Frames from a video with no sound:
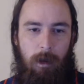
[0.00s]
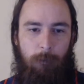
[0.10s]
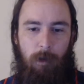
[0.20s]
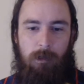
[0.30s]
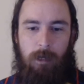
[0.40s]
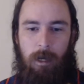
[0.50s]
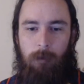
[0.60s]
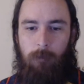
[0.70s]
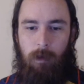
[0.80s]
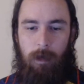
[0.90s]
period of
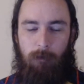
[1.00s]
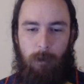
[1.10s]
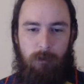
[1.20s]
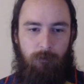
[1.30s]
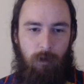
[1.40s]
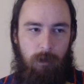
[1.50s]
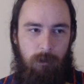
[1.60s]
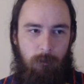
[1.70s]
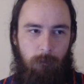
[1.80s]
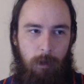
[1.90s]
time, you have a bunch of freaks
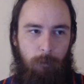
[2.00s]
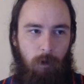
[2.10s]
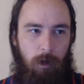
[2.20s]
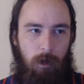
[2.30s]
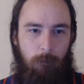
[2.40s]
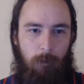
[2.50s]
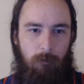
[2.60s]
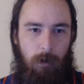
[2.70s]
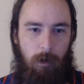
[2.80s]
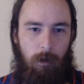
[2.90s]
and people are going to be
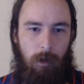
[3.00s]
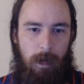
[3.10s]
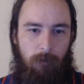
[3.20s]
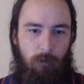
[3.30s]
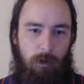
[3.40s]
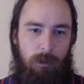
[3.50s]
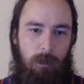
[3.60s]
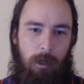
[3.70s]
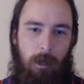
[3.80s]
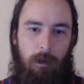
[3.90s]
very adverse
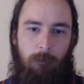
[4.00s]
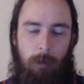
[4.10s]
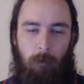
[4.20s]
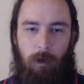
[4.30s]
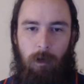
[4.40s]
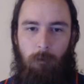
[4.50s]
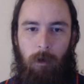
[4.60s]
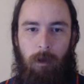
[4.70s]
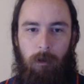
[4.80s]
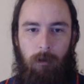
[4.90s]
to that. People are going to
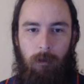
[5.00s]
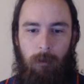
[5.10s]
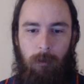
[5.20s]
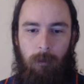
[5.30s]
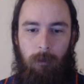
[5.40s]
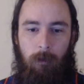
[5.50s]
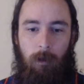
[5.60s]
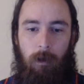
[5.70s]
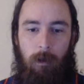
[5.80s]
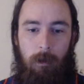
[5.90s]
want to
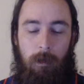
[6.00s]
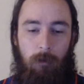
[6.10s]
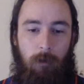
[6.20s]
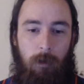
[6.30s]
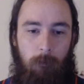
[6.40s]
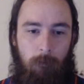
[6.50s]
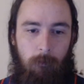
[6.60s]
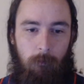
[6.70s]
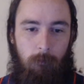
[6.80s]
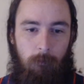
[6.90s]
kind of kill them,
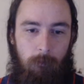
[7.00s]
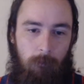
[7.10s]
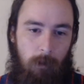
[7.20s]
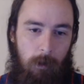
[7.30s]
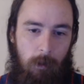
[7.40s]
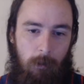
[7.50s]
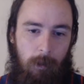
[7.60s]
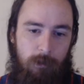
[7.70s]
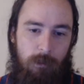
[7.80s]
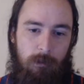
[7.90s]
and
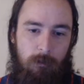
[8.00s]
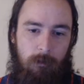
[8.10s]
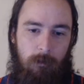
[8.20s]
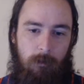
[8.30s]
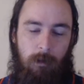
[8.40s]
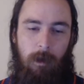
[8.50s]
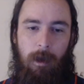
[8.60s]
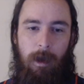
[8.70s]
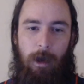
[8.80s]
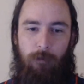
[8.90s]
that's just
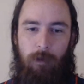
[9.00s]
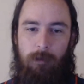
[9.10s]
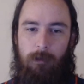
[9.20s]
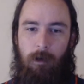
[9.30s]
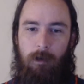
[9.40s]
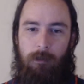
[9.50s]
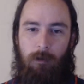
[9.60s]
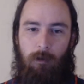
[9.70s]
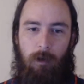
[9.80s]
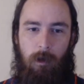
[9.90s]
how things are.
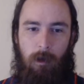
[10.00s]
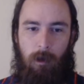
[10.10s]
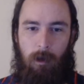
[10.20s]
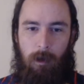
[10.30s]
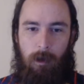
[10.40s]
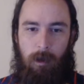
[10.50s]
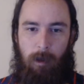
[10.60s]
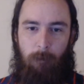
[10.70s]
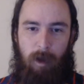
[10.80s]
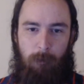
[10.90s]
So
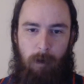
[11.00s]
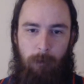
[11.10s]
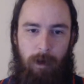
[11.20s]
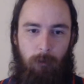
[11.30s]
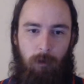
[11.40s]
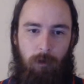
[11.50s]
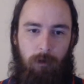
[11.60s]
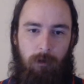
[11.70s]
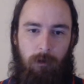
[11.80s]
in my world,